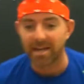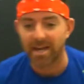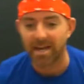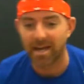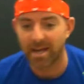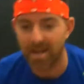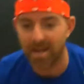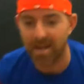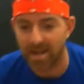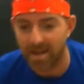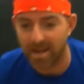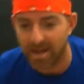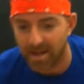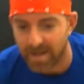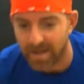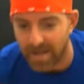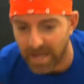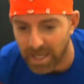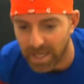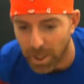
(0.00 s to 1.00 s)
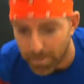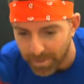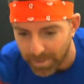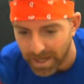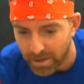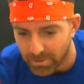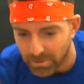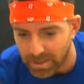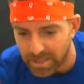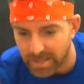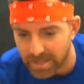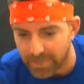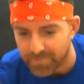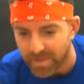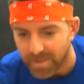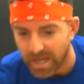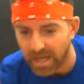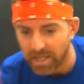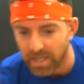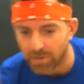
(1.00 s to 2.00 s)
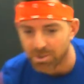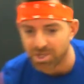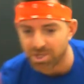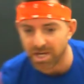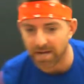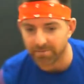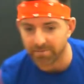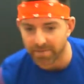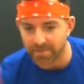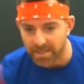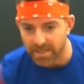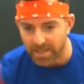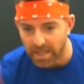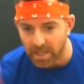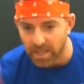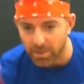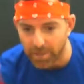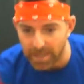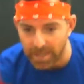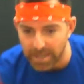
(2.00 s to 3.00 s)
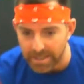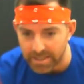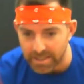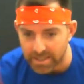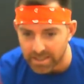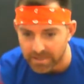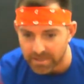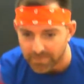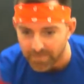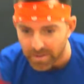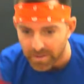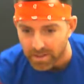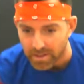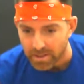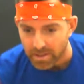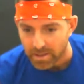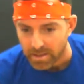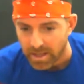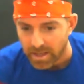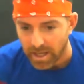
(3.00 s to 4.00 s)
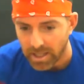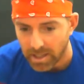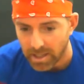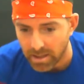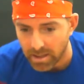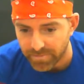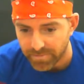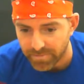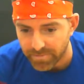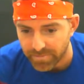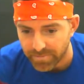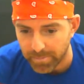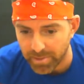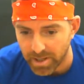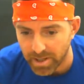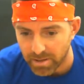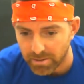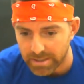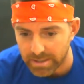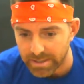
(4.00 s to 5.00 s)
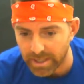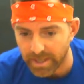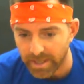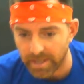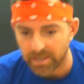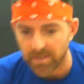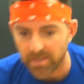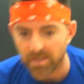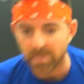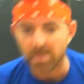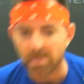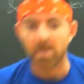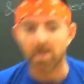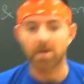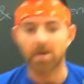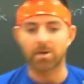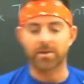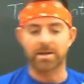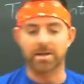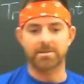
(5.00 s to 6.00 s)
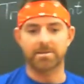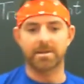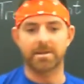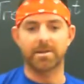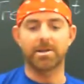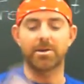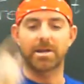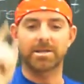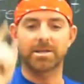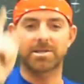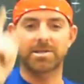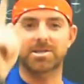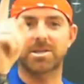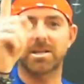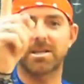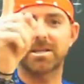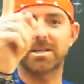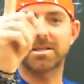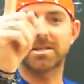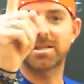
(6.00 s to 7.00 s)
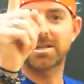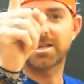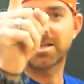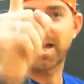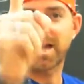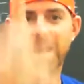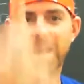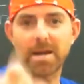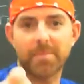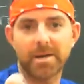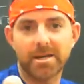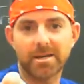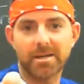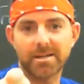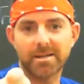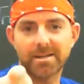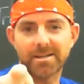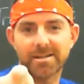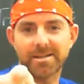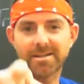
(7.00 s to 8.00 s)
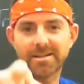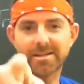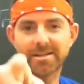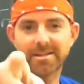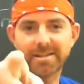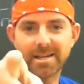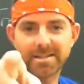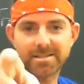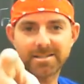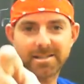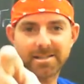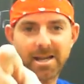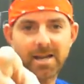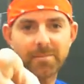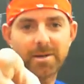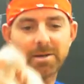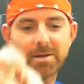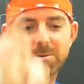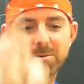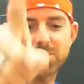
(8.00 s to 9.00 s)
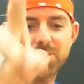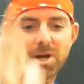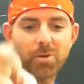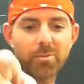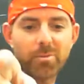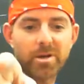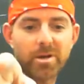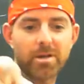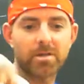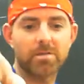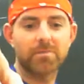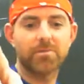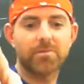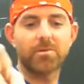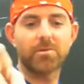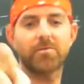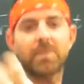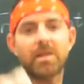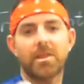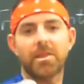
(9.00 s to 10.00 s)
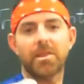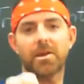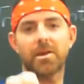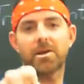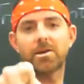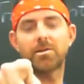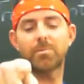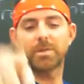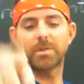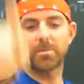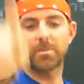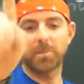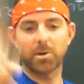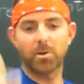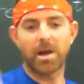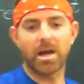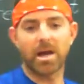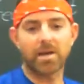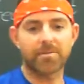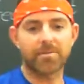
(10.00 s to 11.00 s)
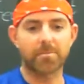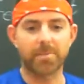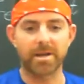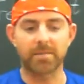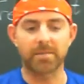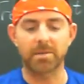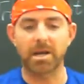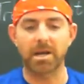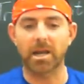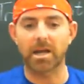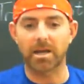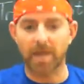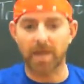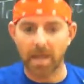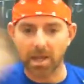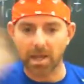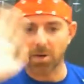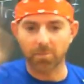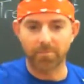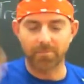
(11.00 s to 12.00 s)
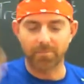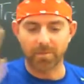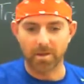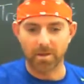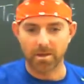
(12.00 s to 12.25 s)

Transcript: Hello, Paula. Hello, Shaving. Hello, Elena. Hello, Flipnote again. Oh, that's Jaime. Yes, Jaime or Jaume, if you're Valenciano, with the blue hair from Benny McClett. Hello.